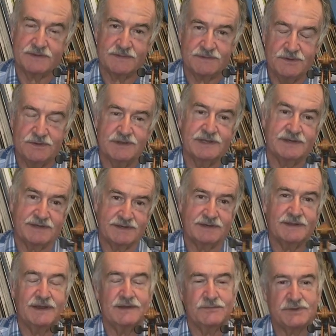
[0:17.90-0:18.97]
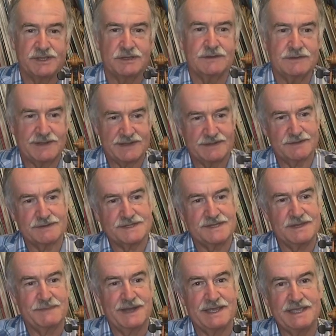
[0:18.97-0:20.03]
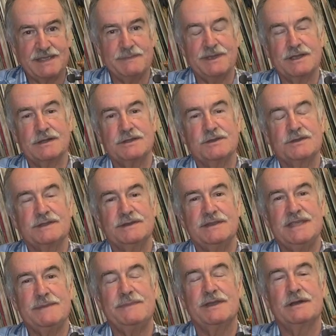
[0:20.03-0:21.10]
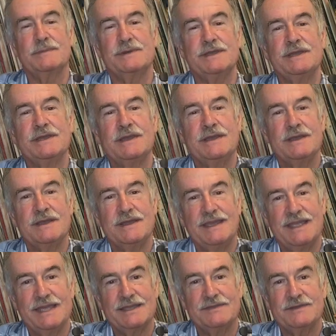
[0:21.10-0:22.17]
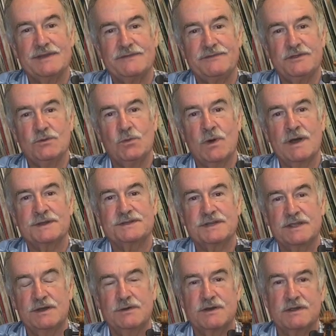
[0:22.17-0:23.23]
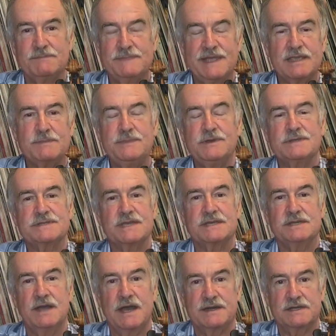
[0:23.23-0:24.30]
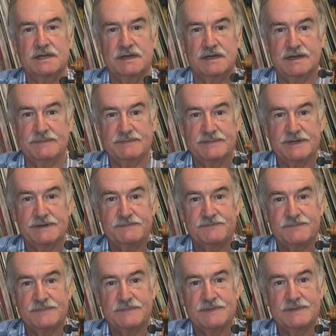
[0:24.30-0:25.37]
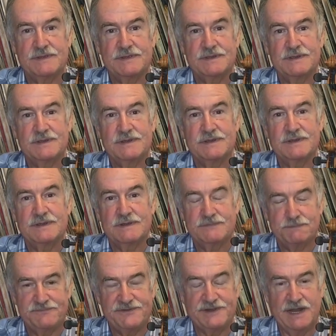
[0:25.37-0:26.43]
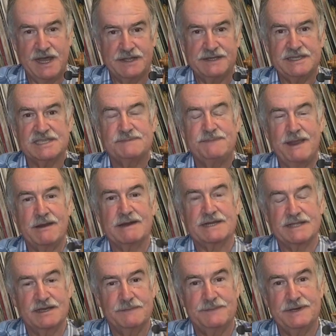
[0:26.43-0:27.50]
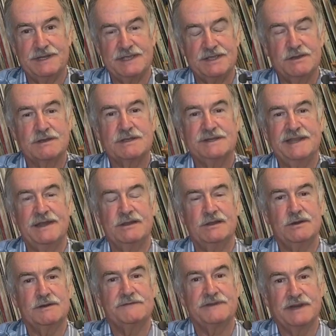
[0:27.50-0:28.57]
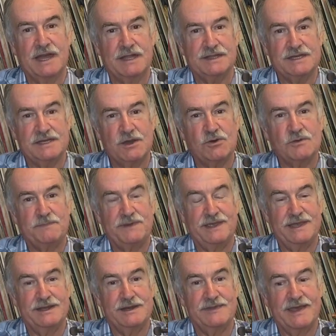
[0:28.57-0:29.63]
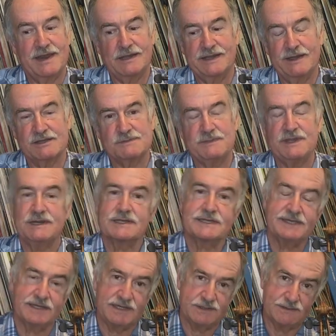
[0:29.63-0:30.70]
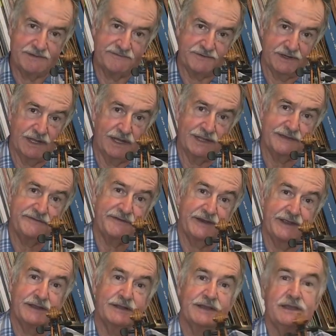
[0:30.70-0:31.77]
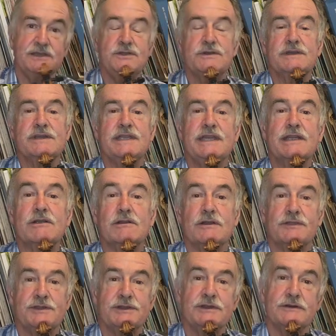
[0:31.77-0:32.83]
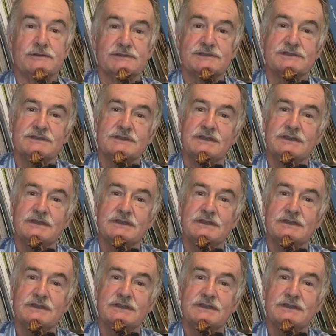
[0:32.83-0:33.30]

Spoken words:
You'll see my email. You can email me, and if you want to go to makemusic.com, Finale's parent company, you can download Finale Notepad. That allows me to send you a Finale file and you can hear the notes,